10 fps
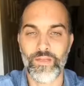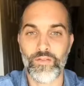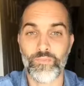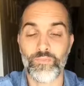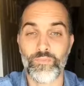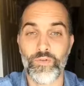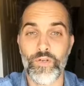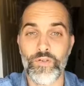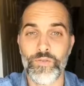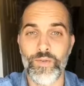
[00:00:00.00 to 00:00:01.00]
the
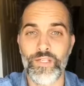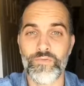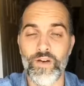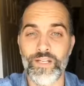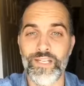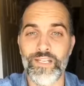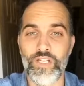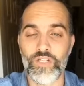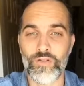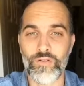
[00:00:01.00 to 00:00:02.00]
pure space of
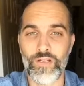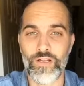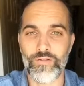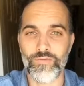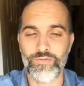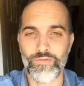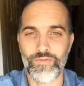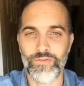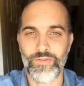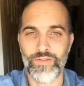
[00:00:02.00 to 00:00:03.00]
unconditional love,
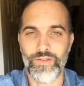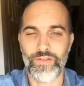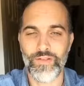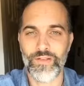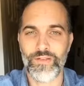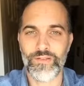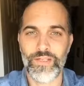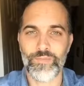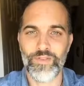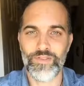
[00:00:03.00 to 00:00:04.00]
the
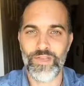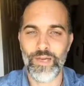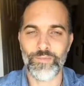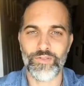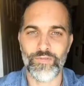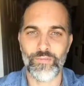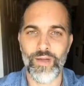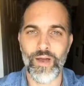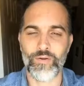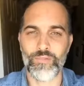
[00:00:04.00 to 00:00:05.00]
deepest depths of
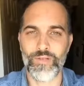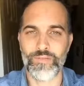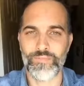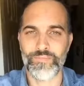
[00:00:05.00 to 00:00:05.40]
empowerment.